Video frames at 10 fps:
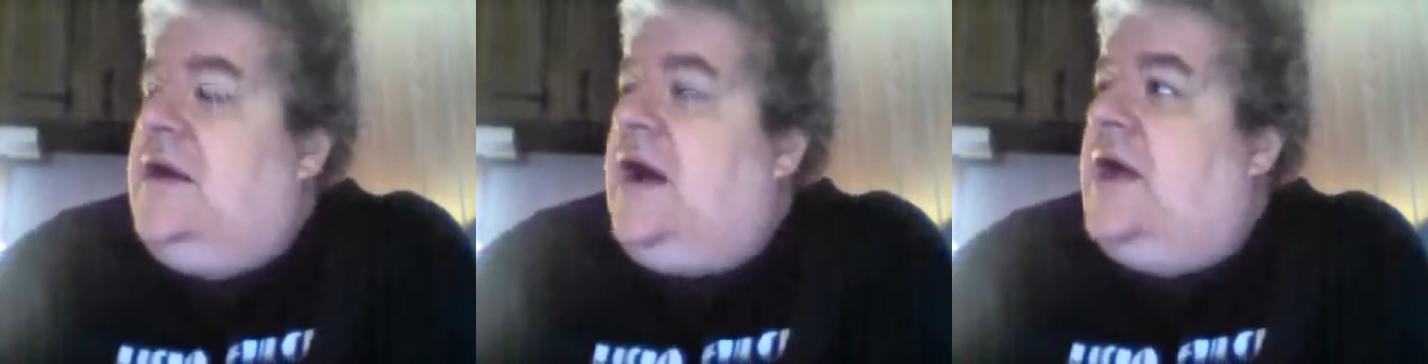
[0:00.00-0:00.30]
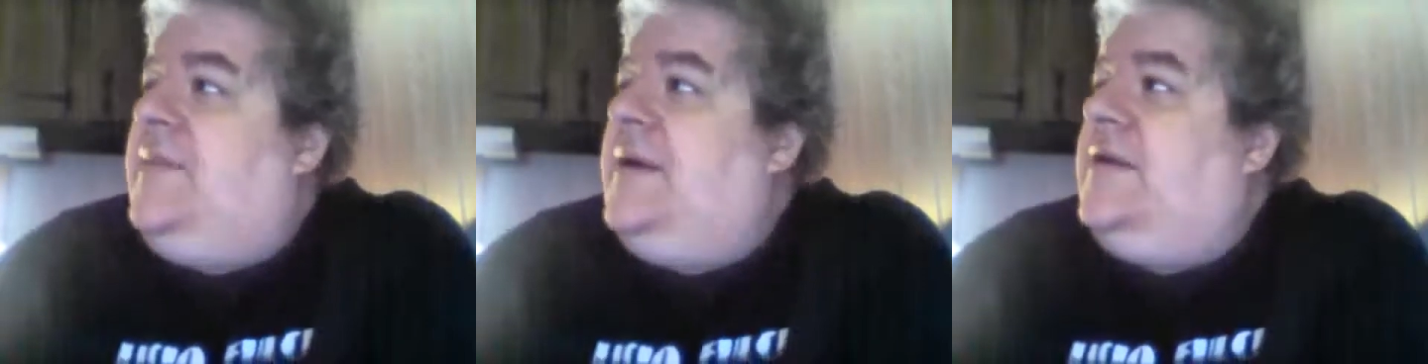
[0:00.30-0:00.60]

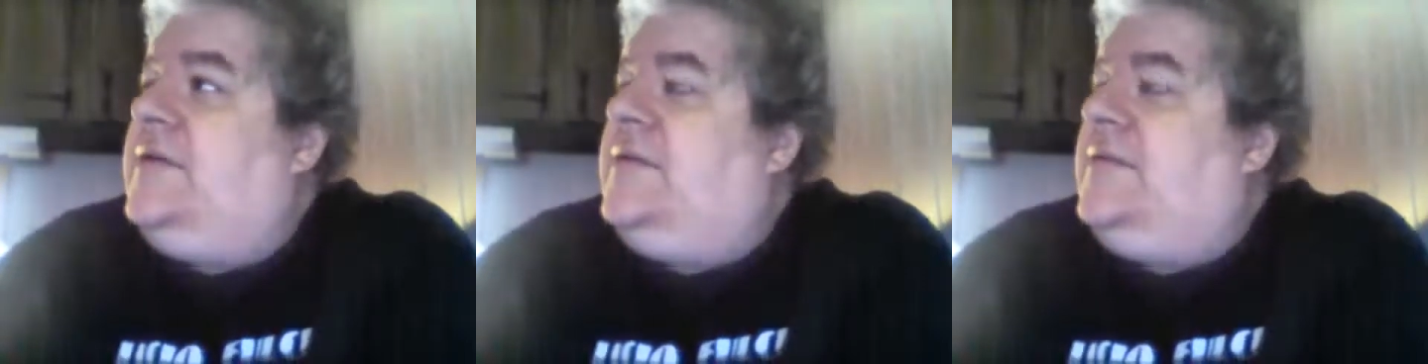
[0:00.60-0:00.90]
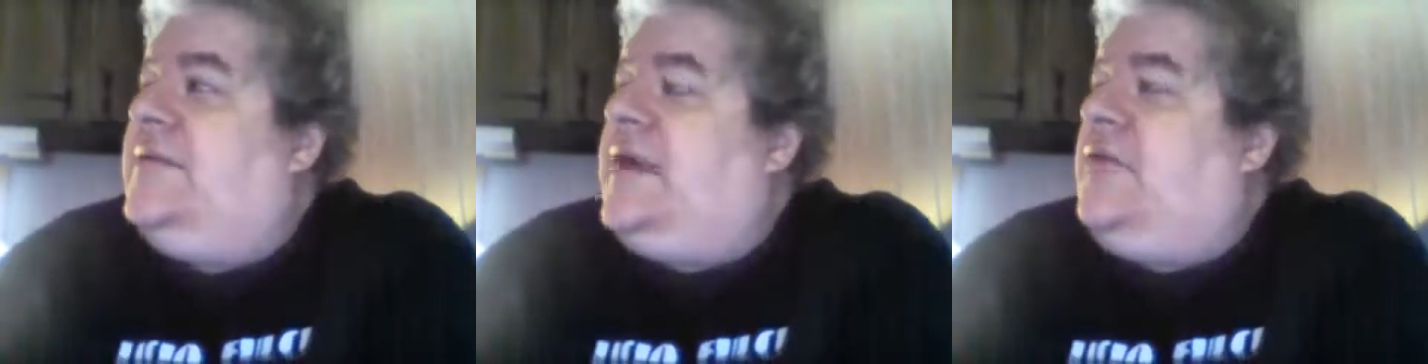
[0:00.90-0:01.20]
I mean,
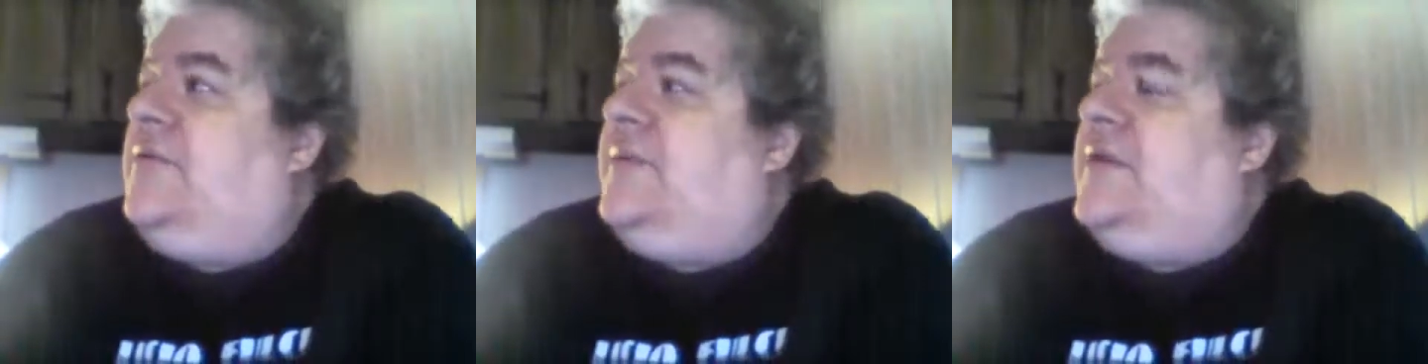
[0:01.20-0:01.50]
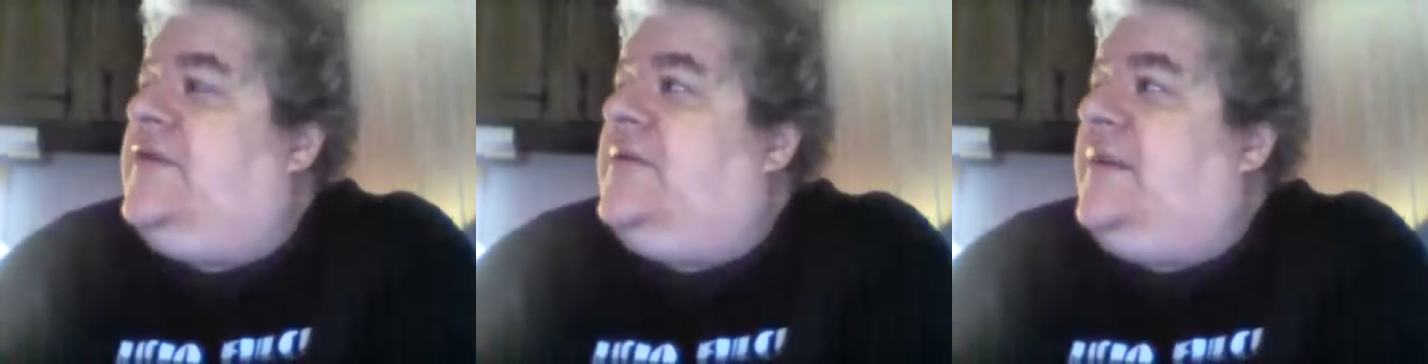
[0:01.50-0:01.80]
they were
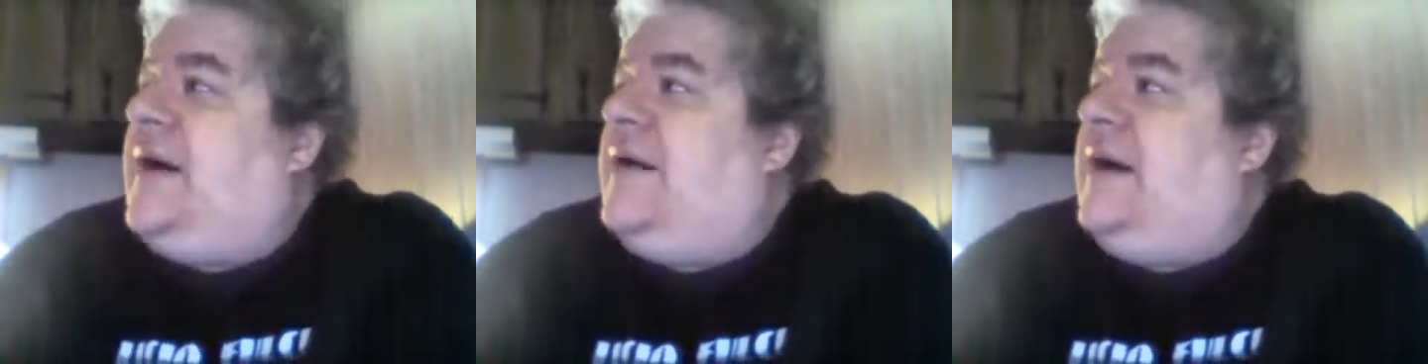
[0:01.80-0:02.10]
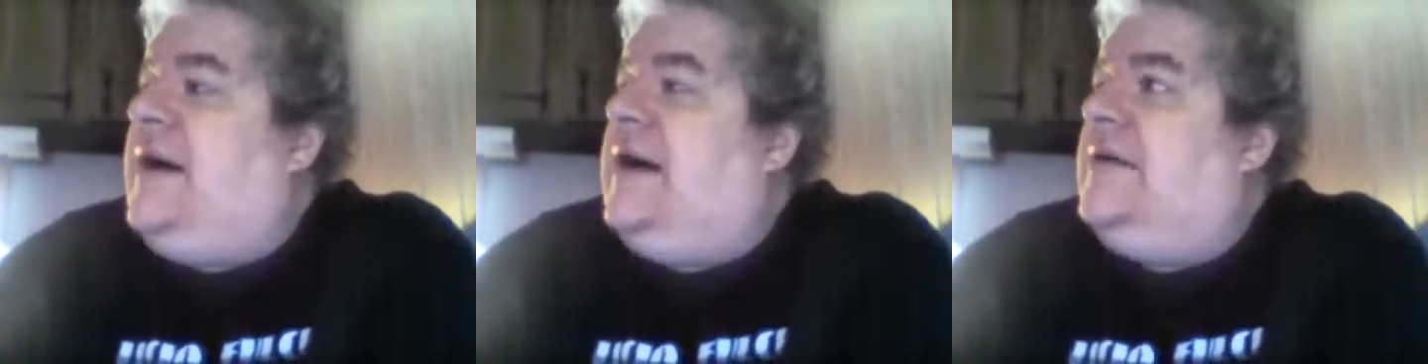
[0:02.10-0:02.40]
bitching about
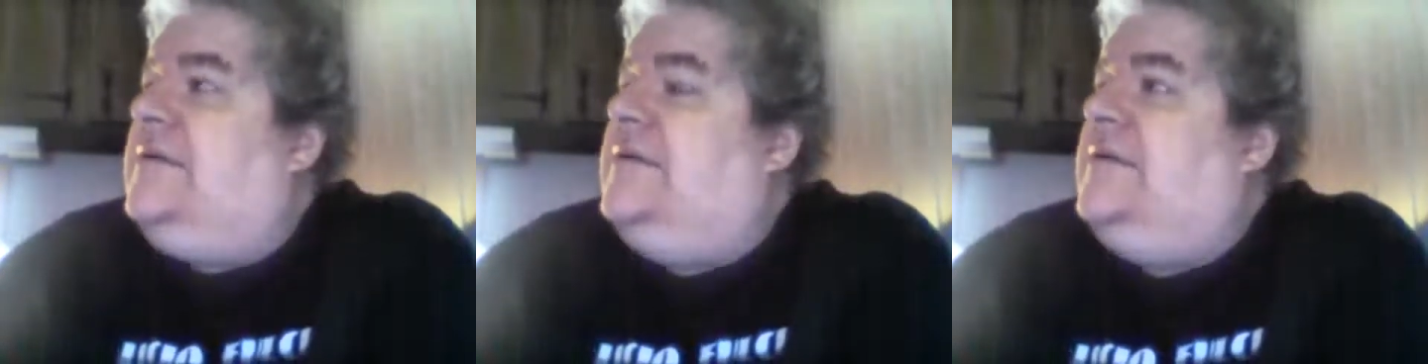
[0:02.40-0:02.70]
uh,